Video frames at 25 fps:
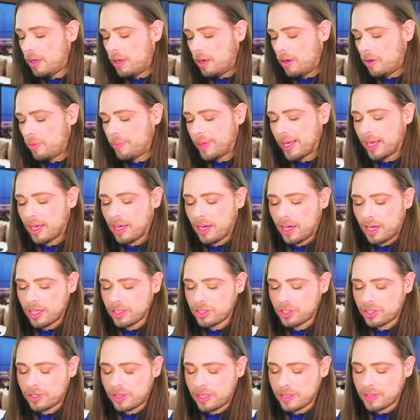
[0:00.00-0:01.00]
Oh my
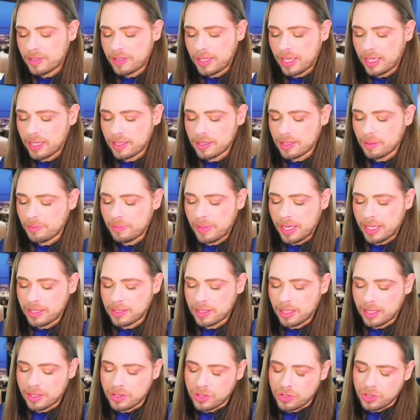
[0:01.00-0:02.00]
gosh, this thing is
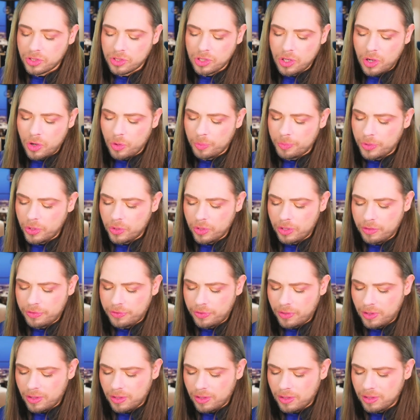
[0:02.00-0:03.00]
amazing. so
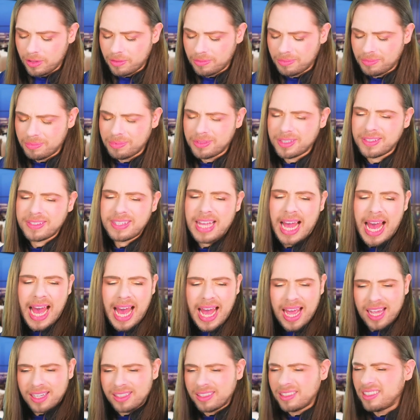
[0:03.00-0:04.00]
beautiful,
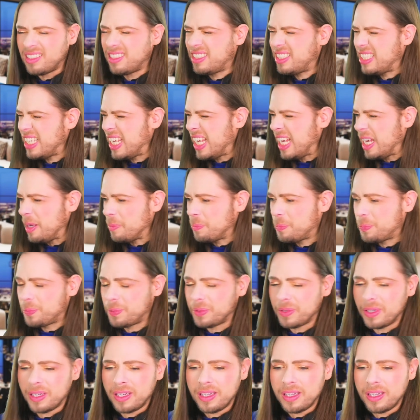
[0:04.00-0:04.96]
sad, deep.